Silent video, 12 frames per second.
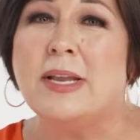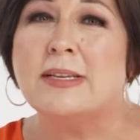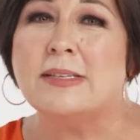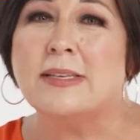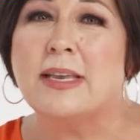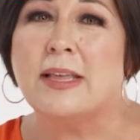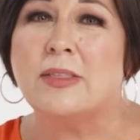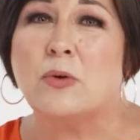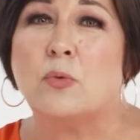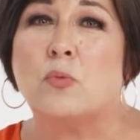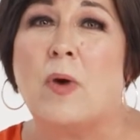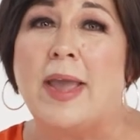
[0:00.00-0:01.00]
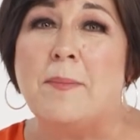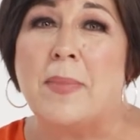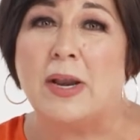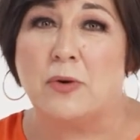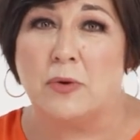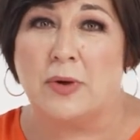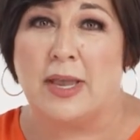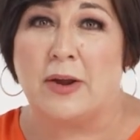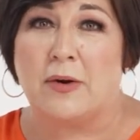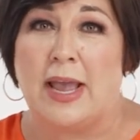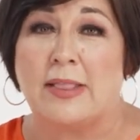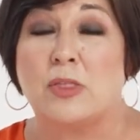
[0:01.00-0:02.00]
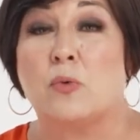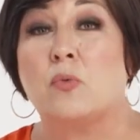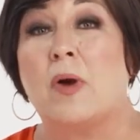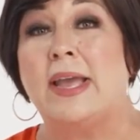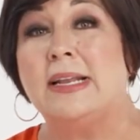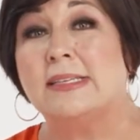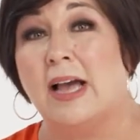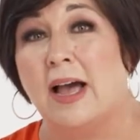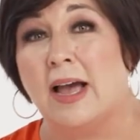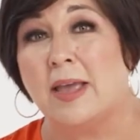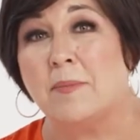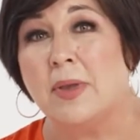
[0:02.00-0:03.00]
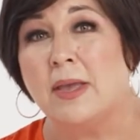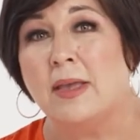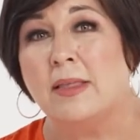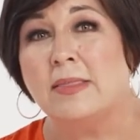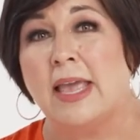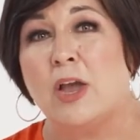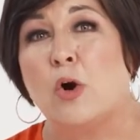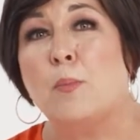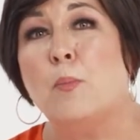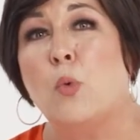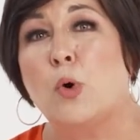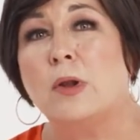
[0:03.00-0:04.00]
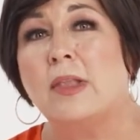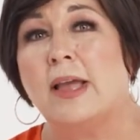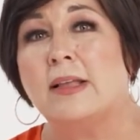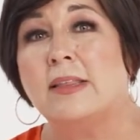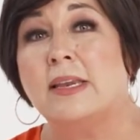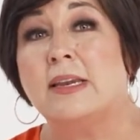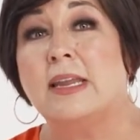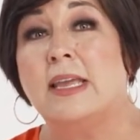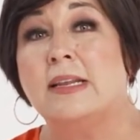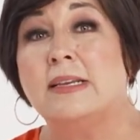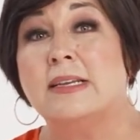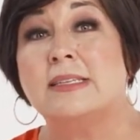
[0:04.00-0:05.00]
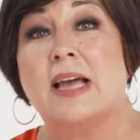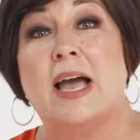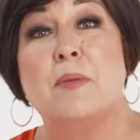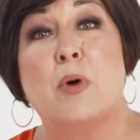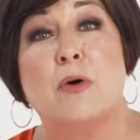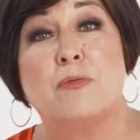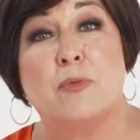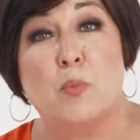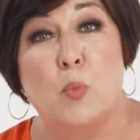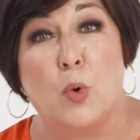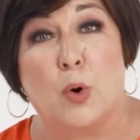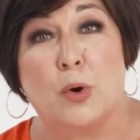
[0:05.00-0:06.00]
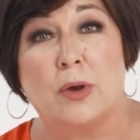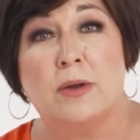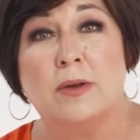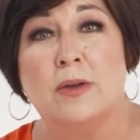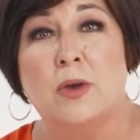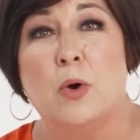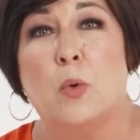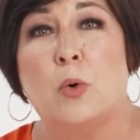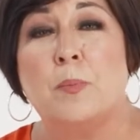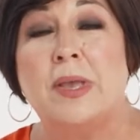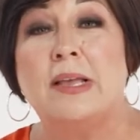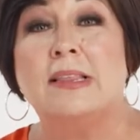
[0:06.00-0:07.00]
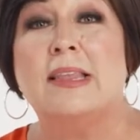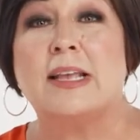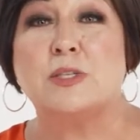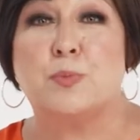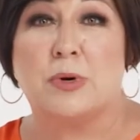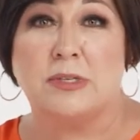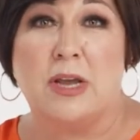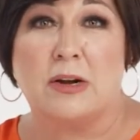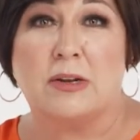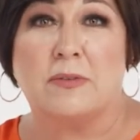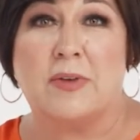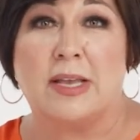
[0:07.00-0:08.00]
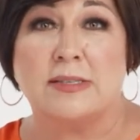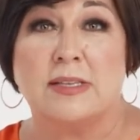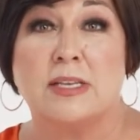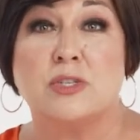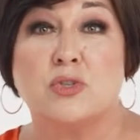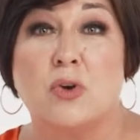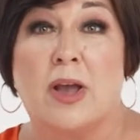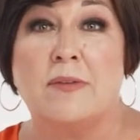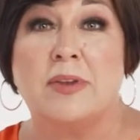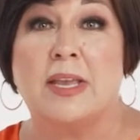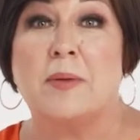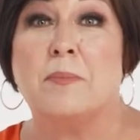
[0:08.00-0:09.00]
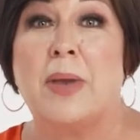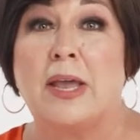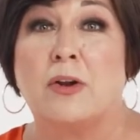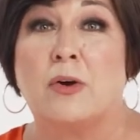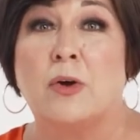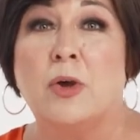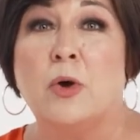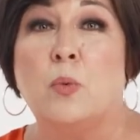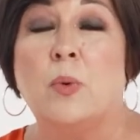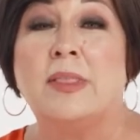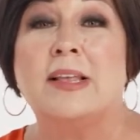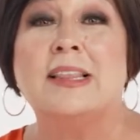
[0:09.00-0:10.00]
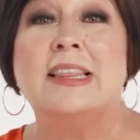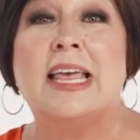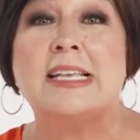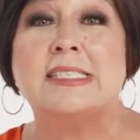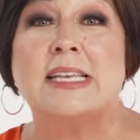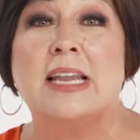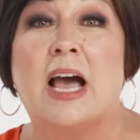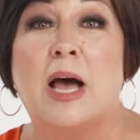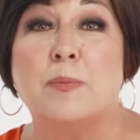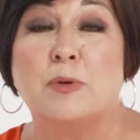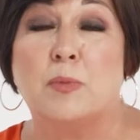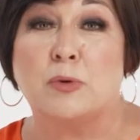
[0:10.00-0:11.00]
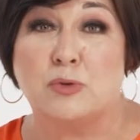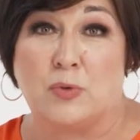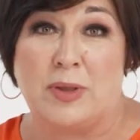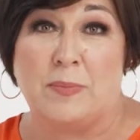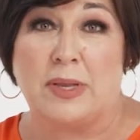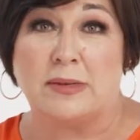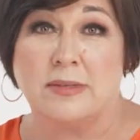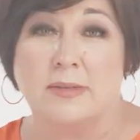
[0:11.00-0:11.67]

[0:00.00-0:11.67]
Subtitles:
doesn't get the right medical care at the right time, they are more likely to need time off from work or be less productive as they strive to get better with less than optimal treatment.